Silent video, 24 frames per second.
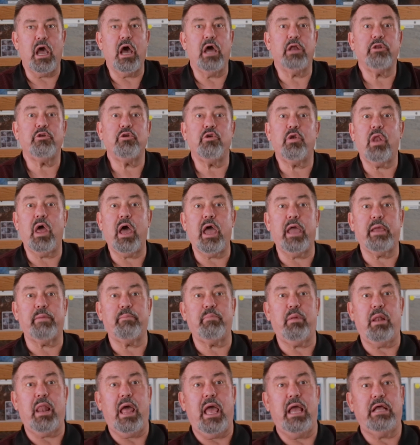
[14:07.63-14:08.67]
underlying
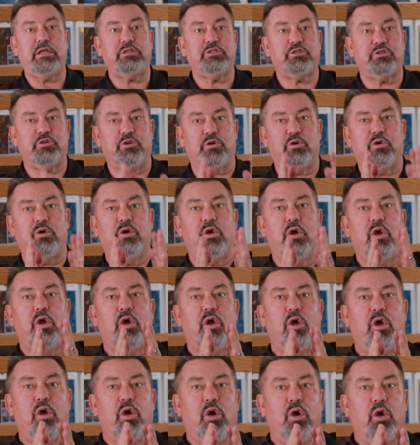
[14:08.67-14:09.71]
plaster,
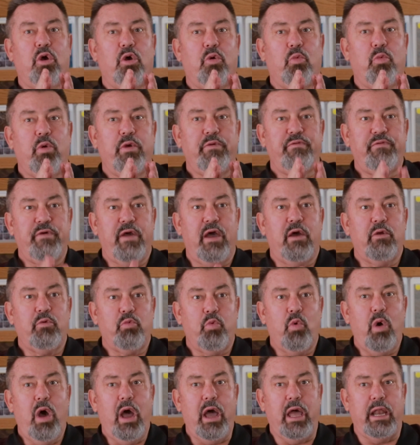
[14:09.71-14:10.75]
we
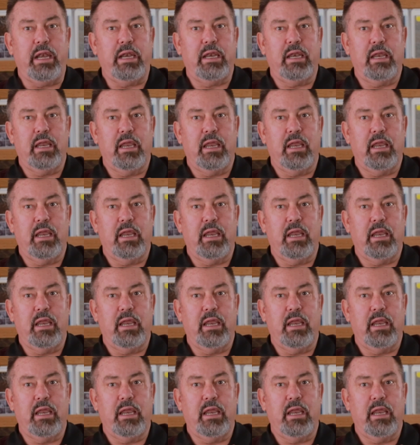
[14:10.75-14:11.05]
found what?